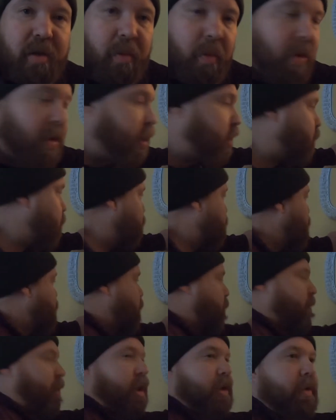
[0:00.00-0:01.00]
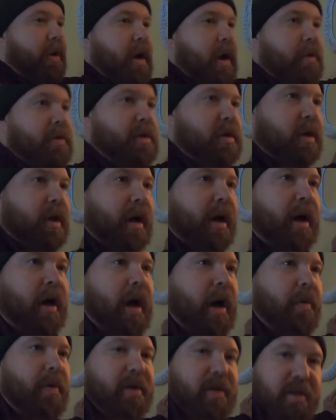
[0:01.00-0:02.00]
walking. By the way,
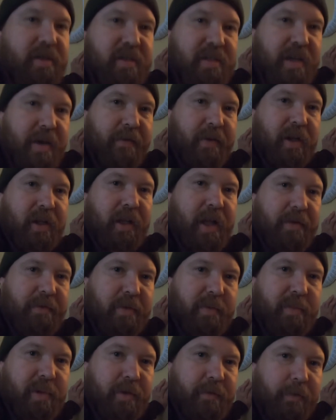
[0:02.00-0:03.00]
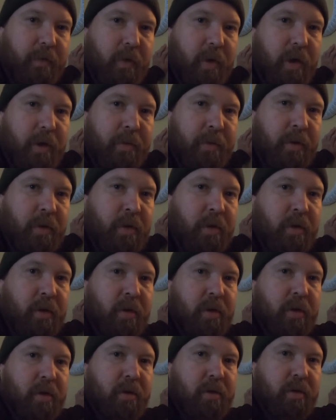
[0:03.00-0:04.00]
I went to 7-Eleven before
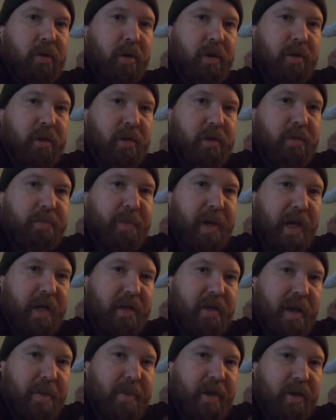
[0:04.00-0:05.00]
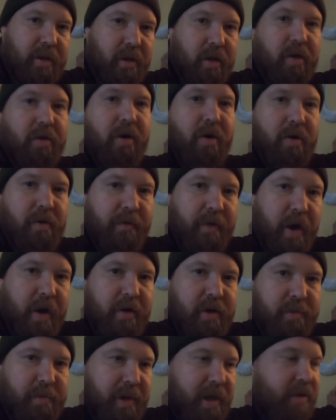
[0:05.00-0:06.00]
during this pandemic, the
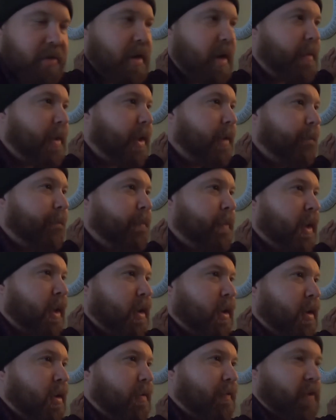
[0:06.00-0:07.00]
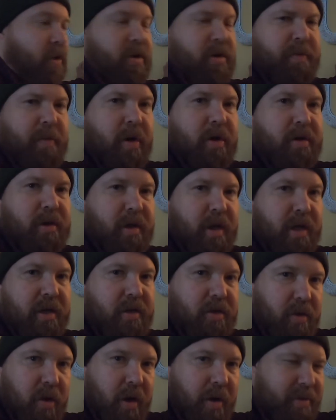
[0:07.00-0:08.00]
coronavirus pandemic. First person I
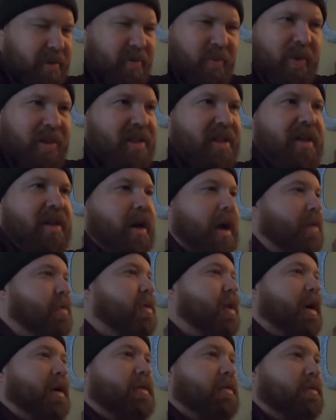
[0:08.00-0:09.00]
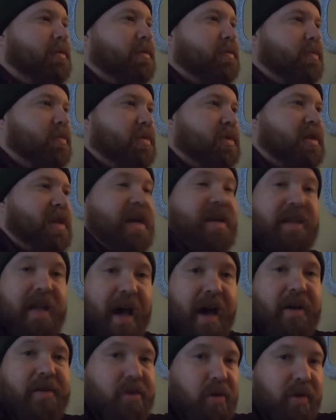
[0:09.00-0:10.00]
saw, I stayed in the
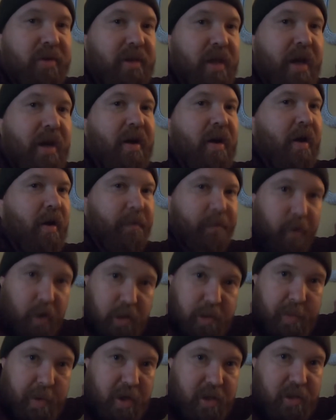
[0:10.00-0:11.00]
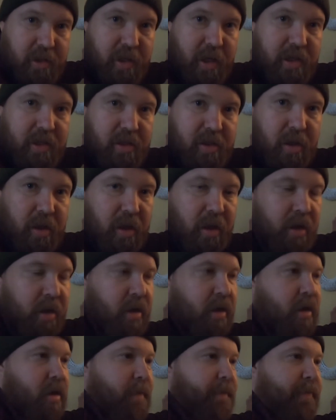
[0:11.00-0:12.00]
house all day. First person I saw
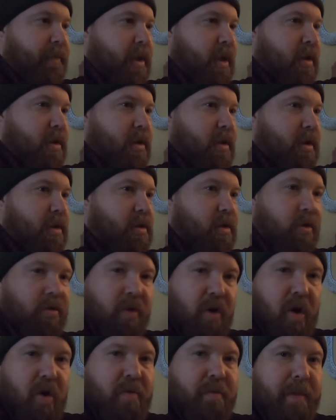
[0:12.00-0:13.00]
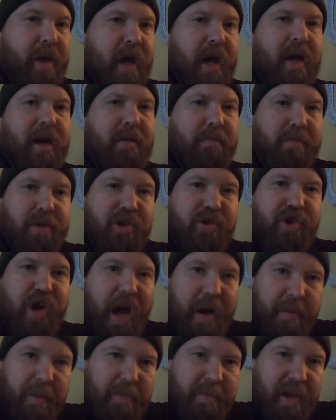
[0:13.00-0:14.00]
is a grown man in
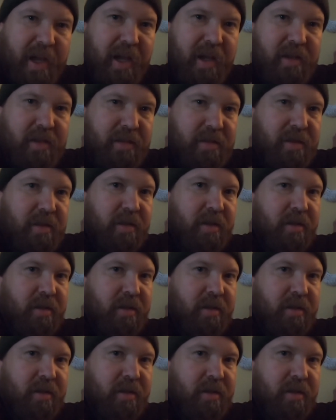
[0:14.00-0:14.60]
pajama pants.